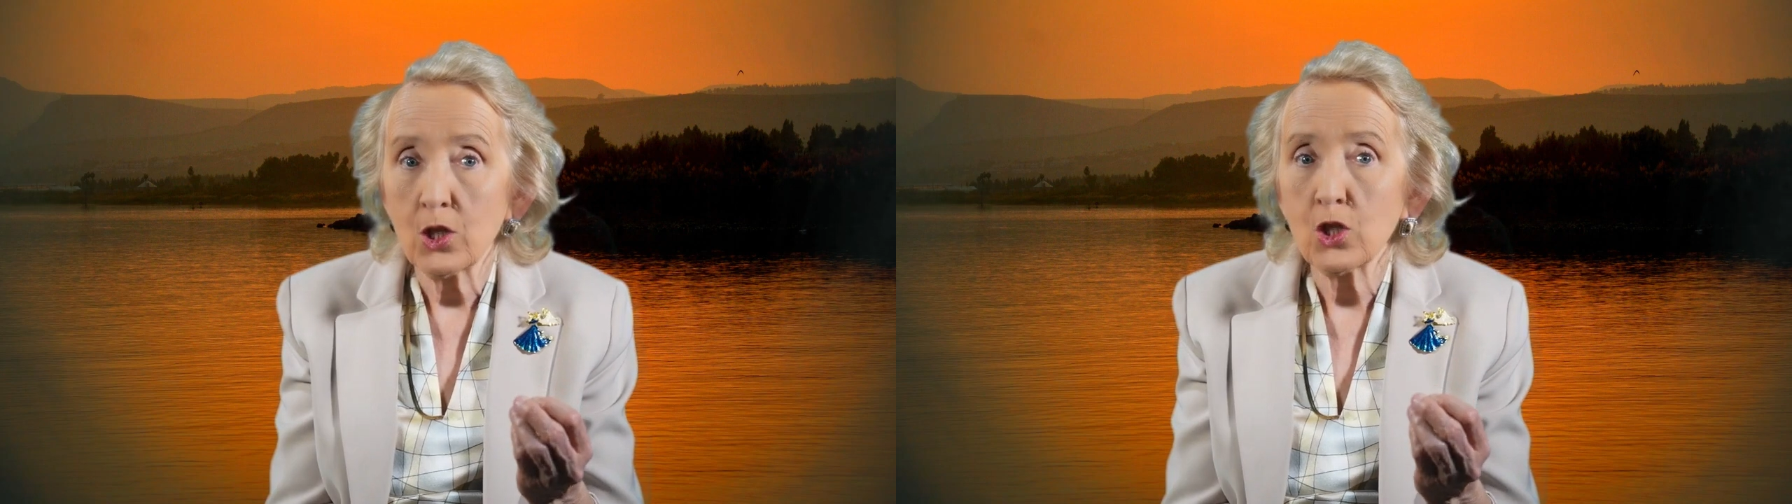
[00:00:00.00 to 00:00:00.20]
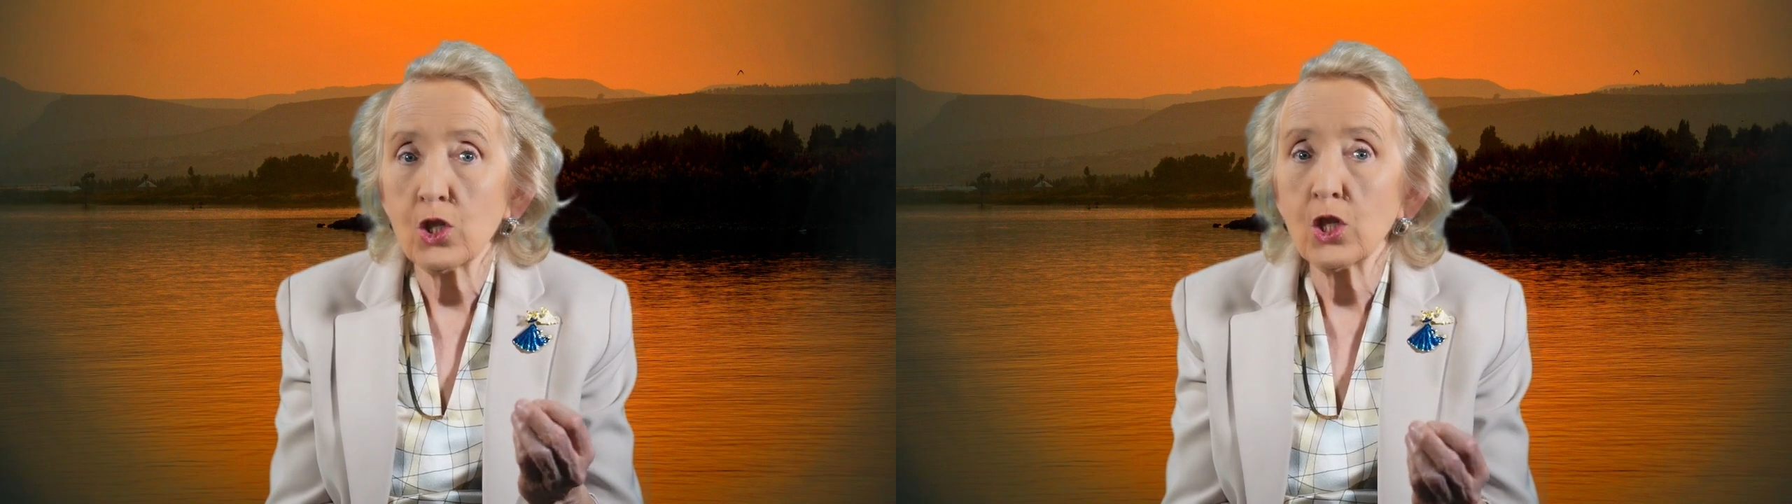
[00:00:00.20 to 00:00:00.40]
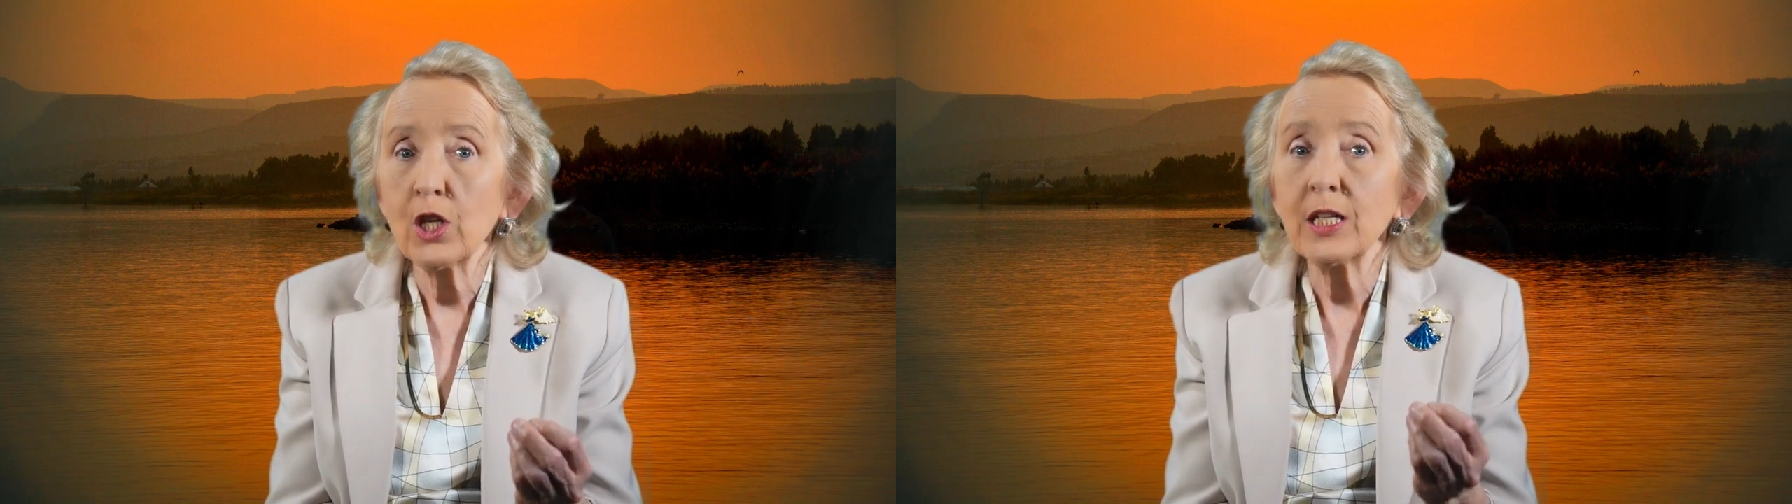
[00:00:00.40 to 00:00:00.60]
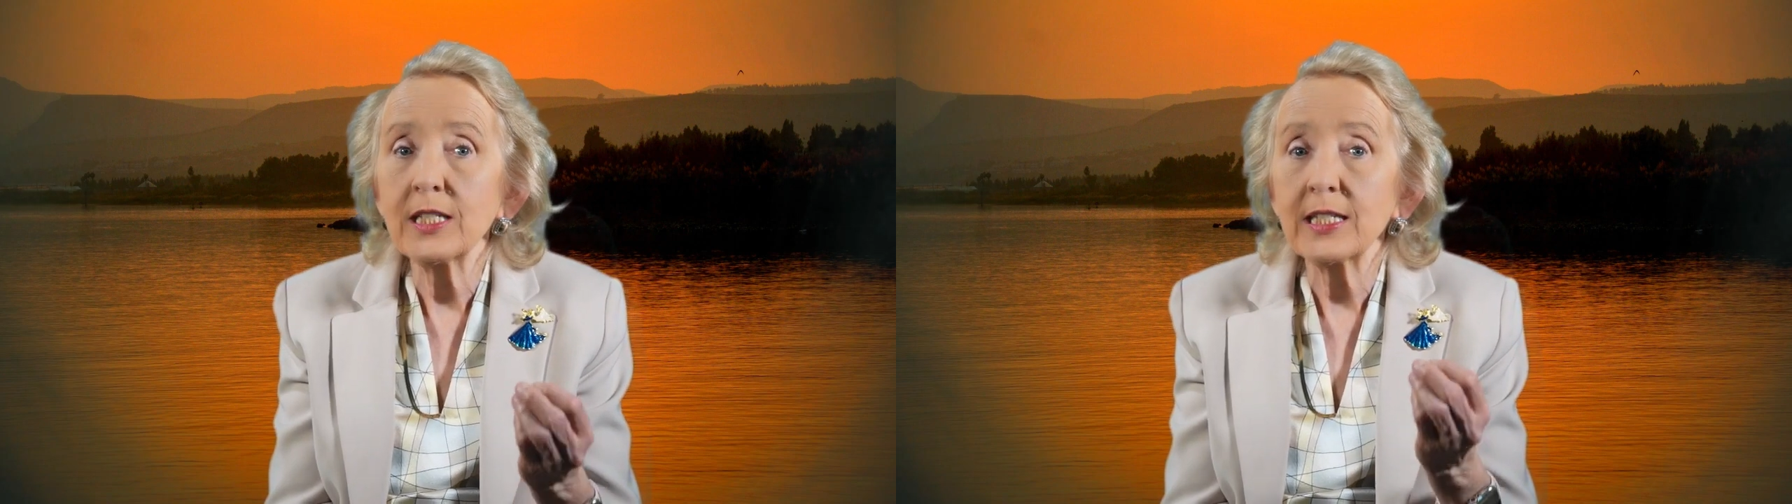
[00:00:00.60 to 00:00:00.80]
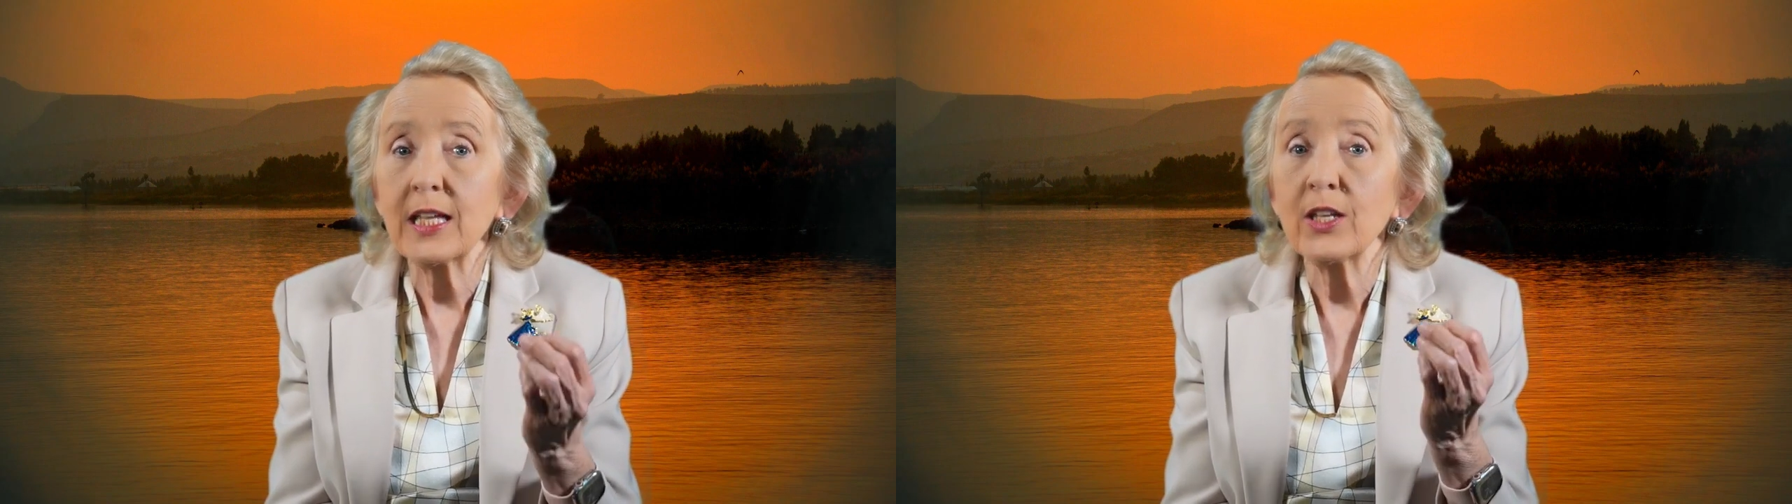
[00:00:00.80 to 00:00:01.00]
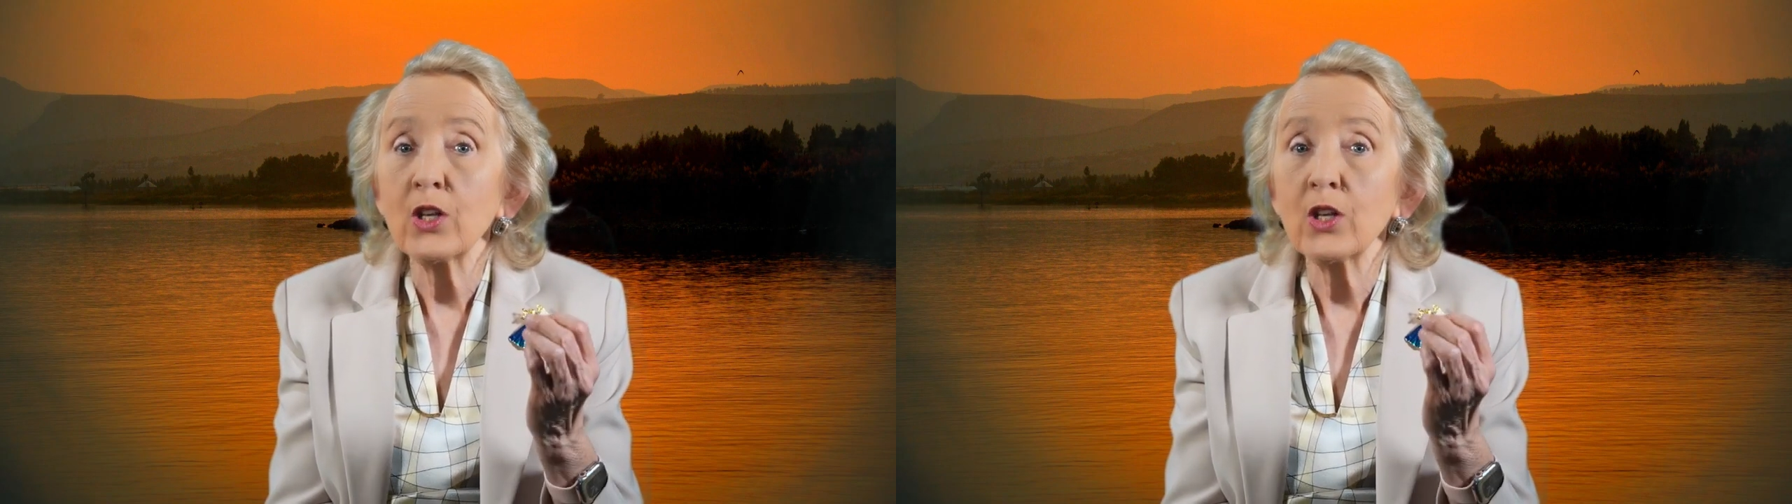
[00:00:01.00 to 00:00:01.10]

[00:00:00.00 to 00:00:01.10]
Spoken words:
She did